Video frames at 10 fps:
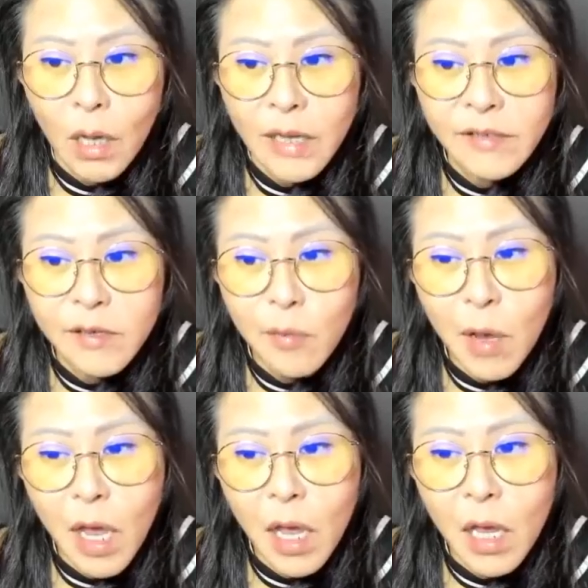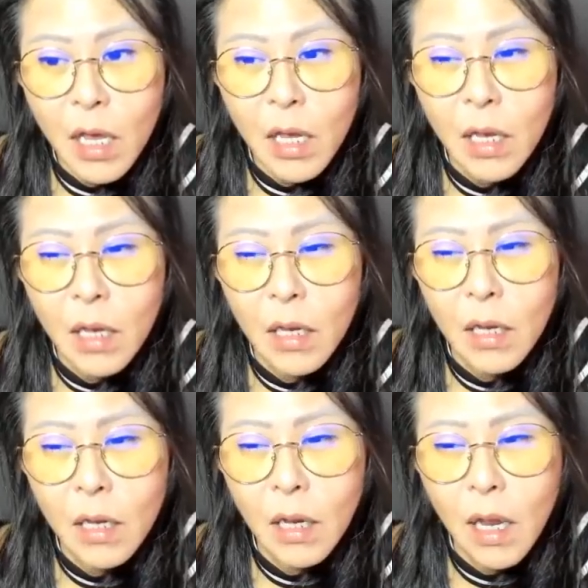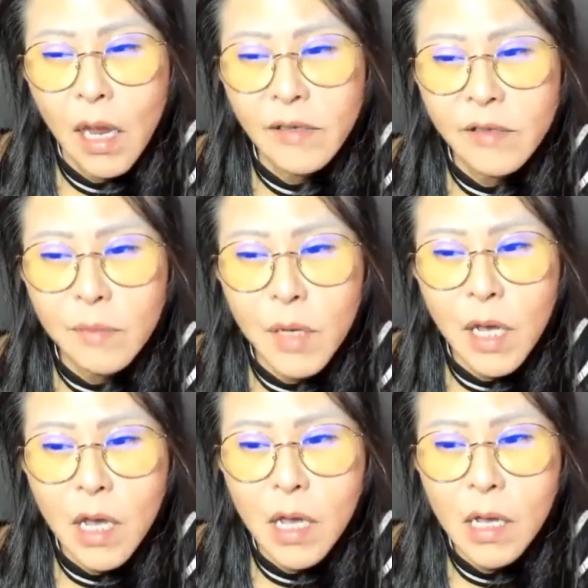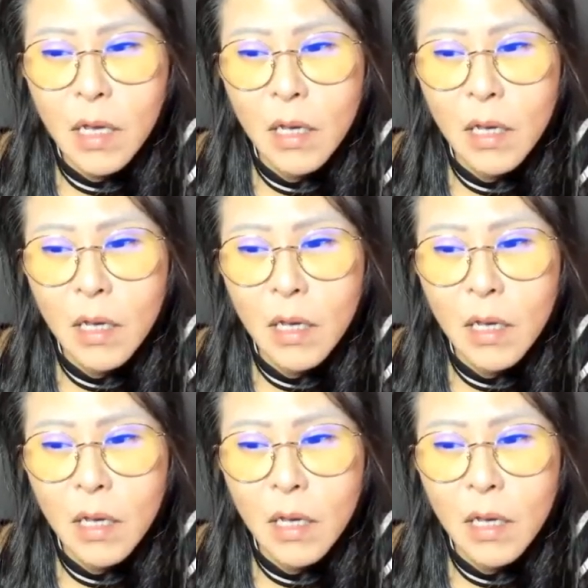eczema, asthma,